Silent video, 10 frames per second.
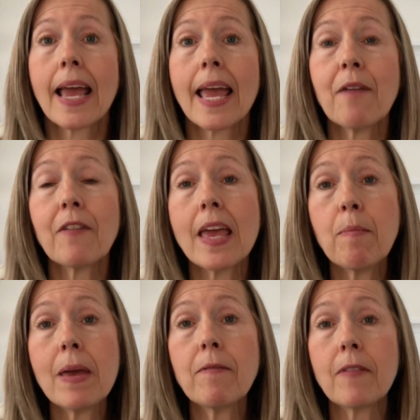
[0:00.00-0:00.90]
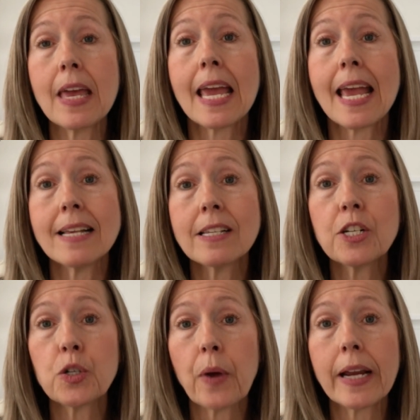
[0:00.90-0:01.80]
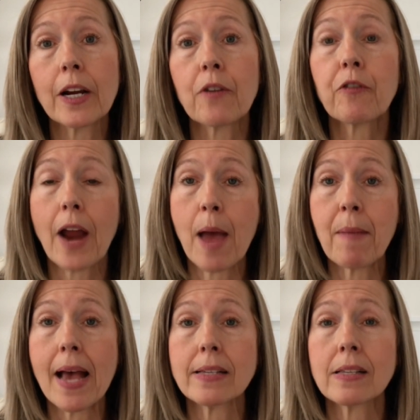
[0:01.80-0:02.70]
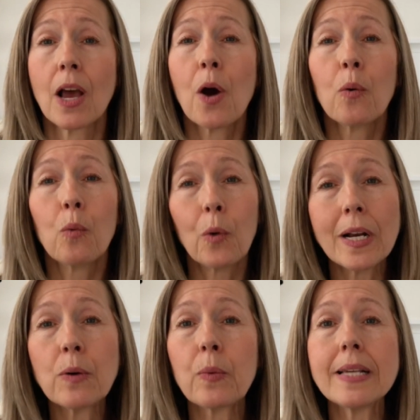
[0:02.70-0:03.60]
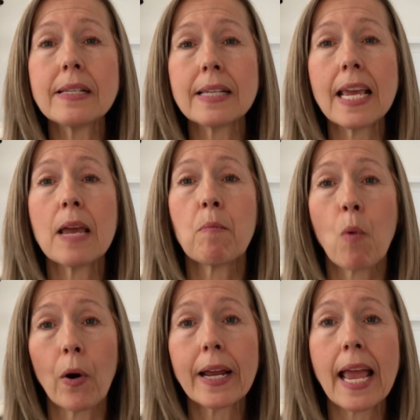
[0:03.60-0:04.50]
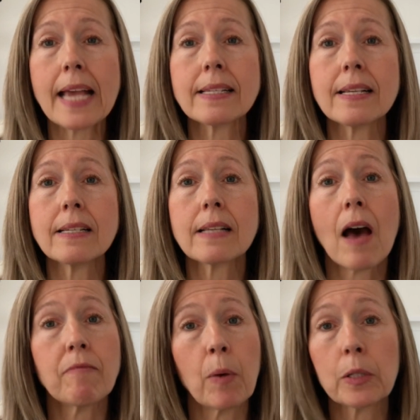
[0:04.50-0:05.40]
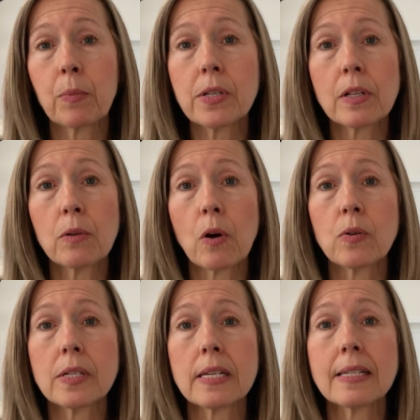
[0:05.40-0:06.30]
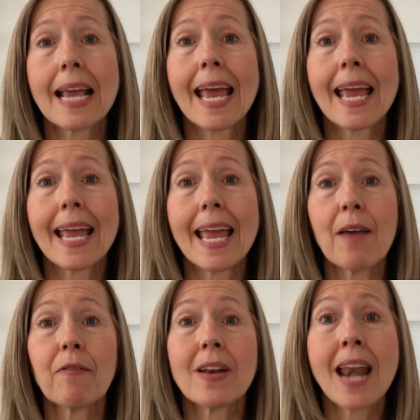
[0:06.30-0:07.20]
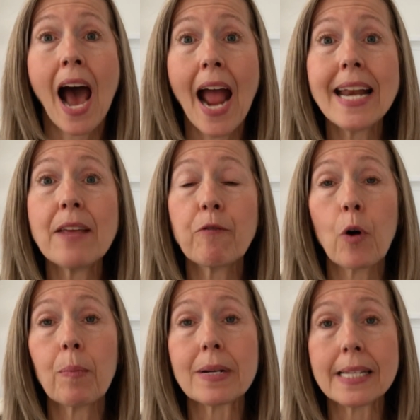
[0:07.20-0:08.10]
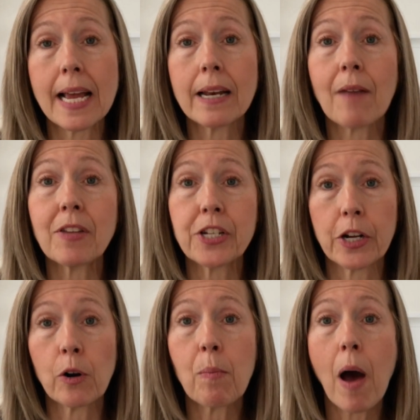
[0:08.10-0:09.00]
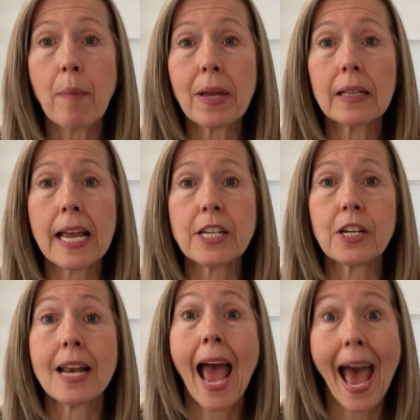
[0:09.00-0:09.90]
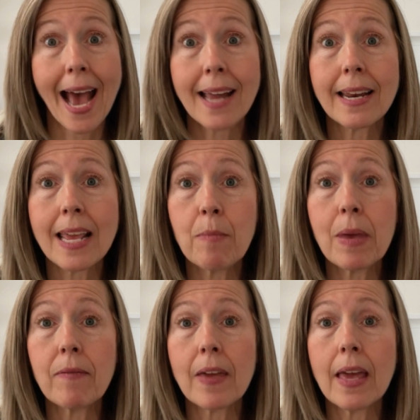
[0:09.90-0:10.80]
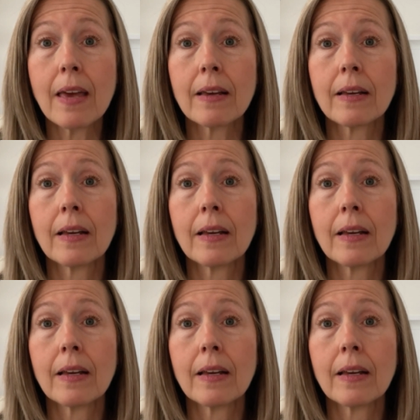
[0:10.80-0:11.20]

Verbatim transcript: If EBV is a trigger for MS, wouldn't we see more cases of multiple sclerosis if 94% of the general population had EBV?